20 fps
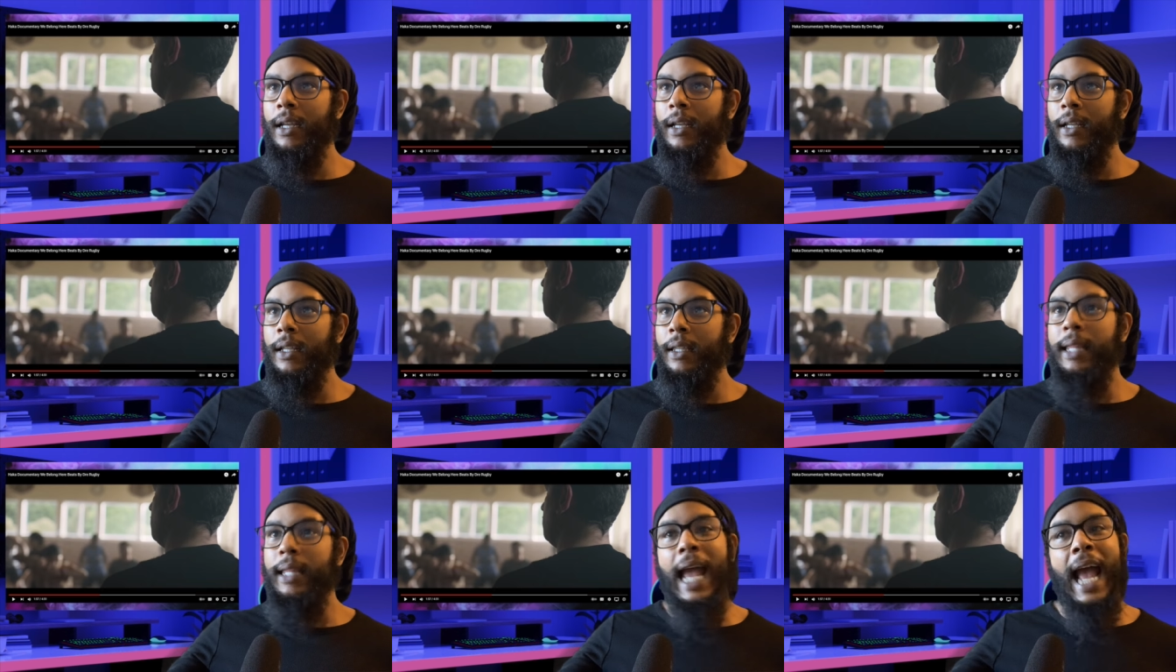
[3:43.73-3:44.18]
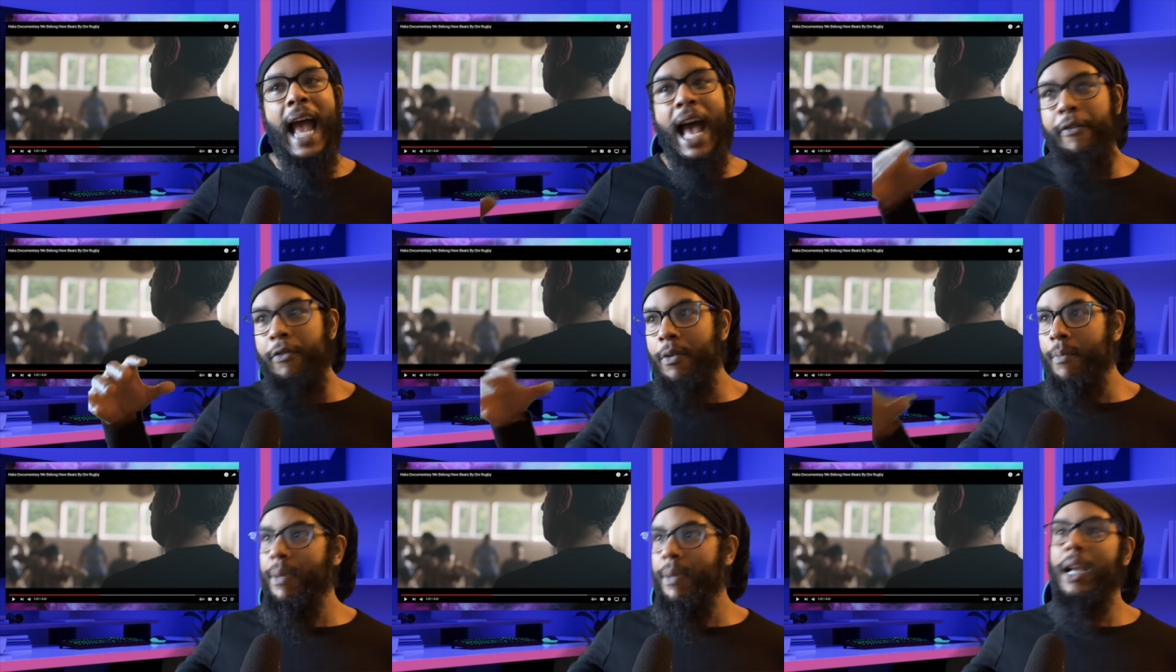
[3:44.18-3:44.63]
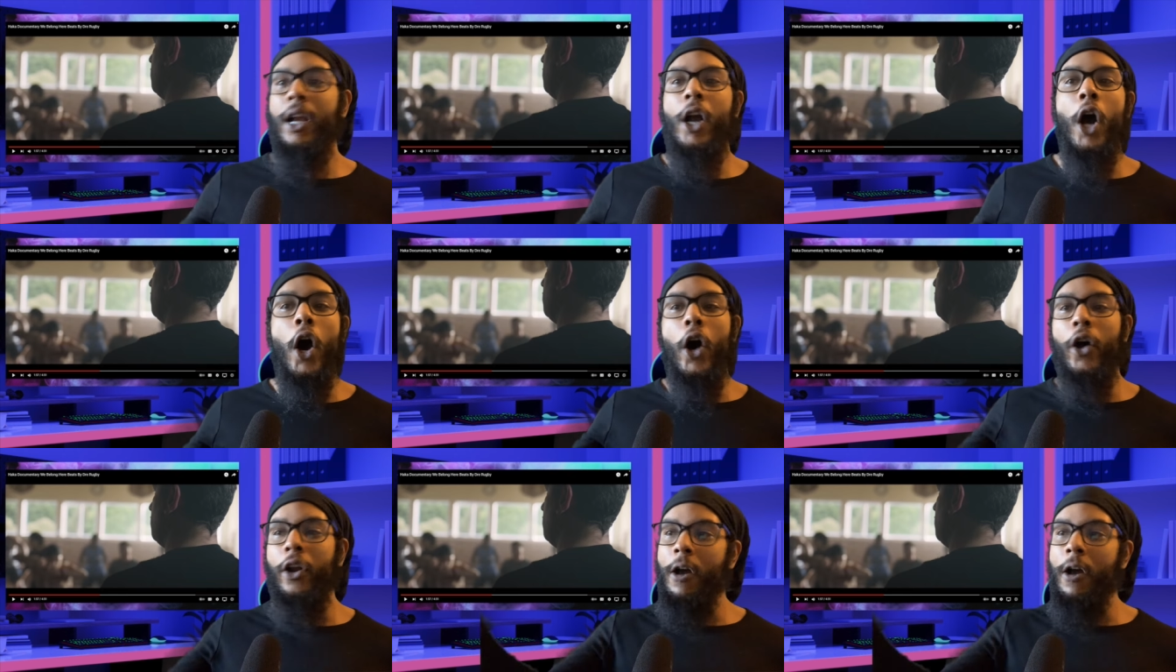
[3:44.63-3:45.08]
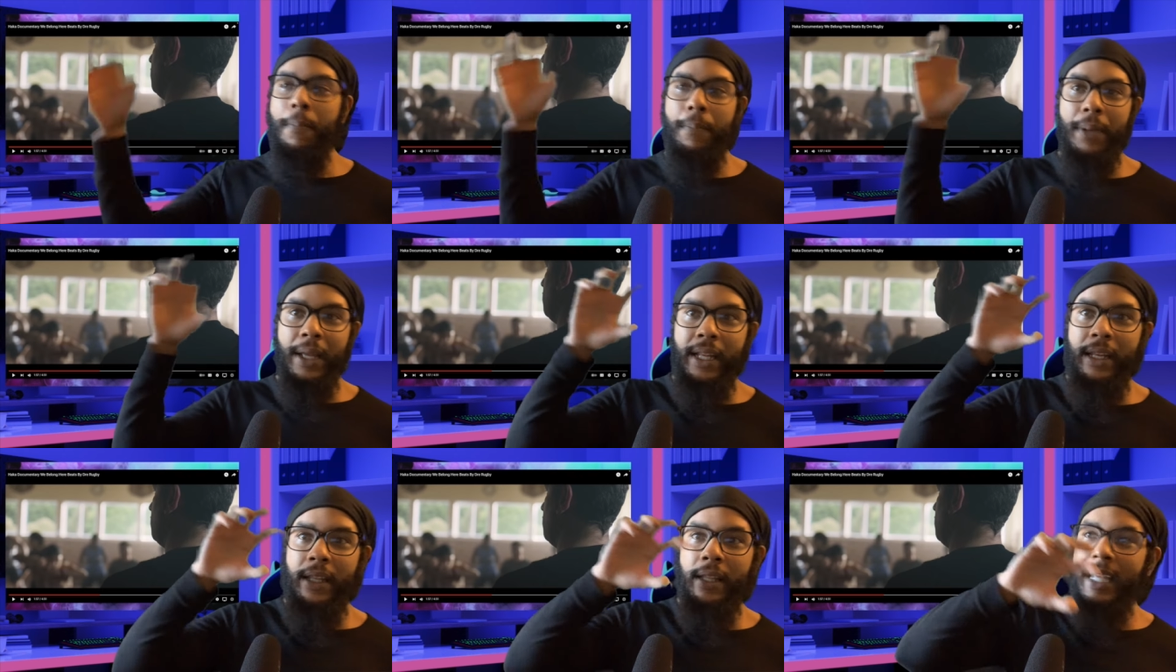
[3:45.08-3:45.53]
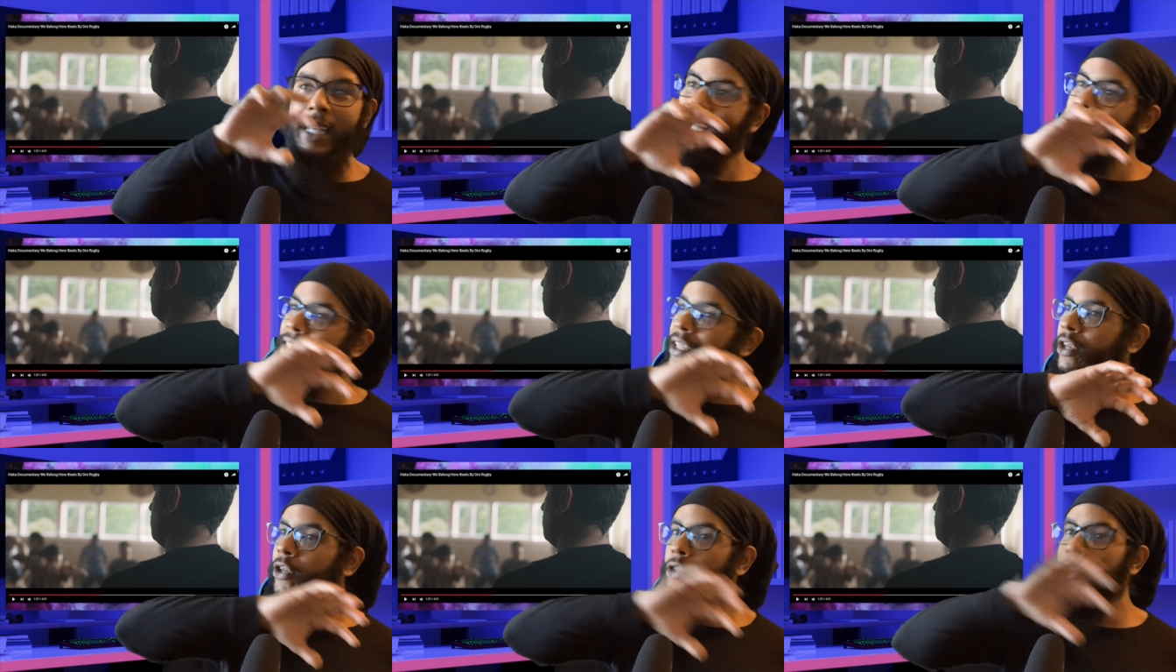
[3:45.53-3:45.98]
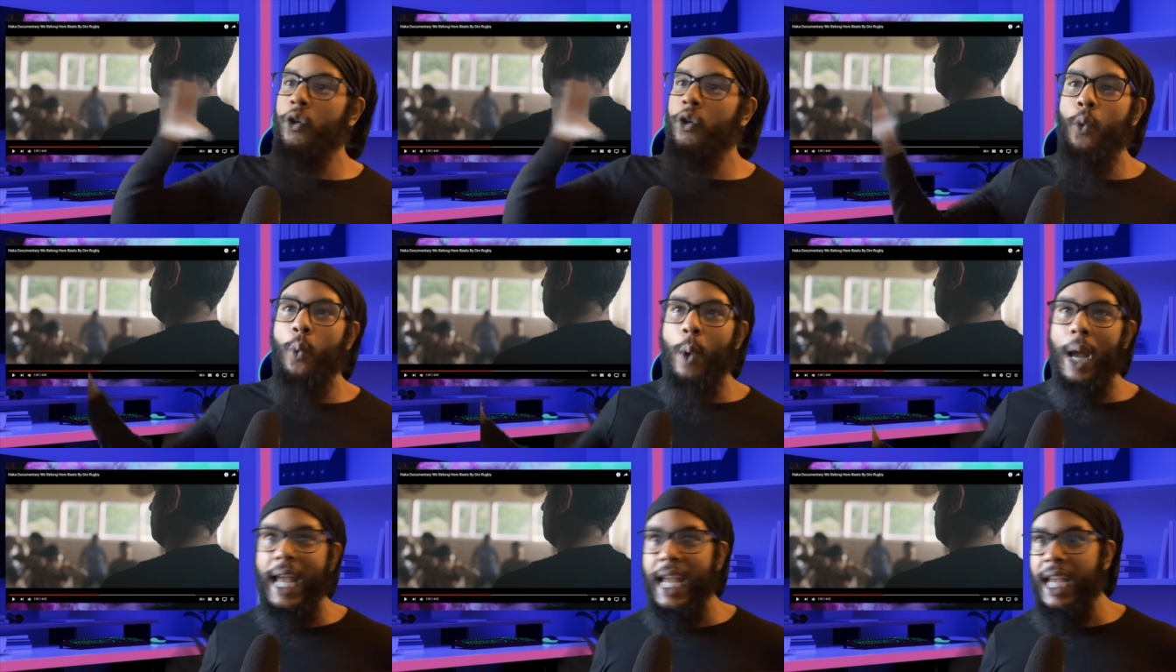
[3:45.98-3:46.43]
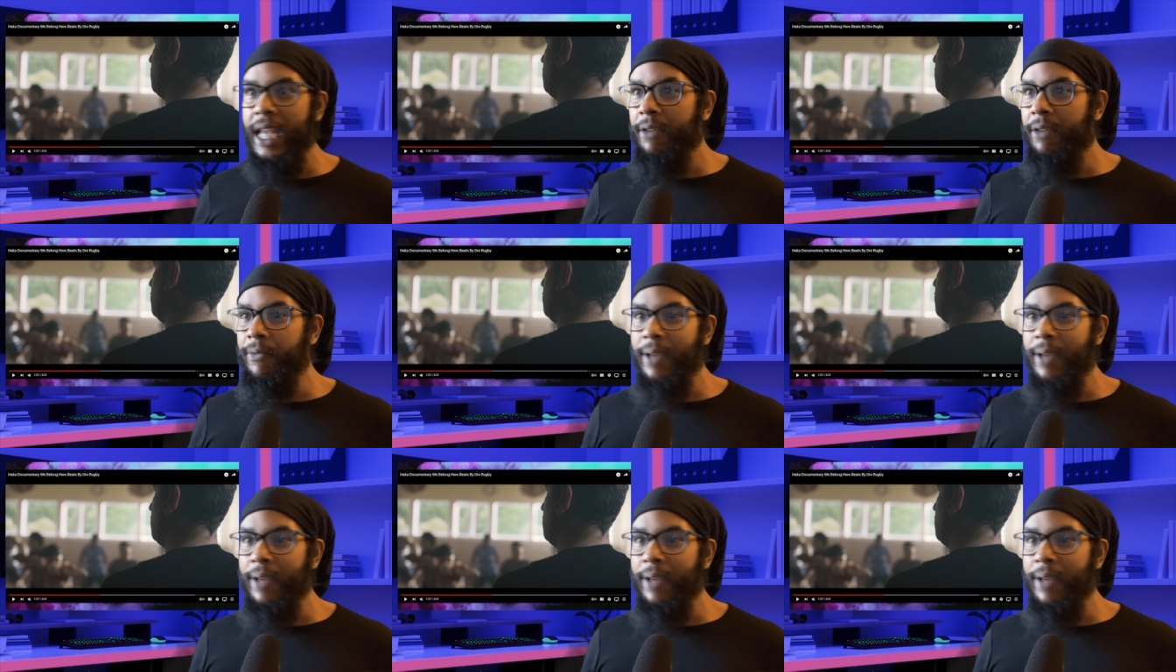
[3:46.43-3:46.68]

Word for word: They haven't been caught up in in the new wave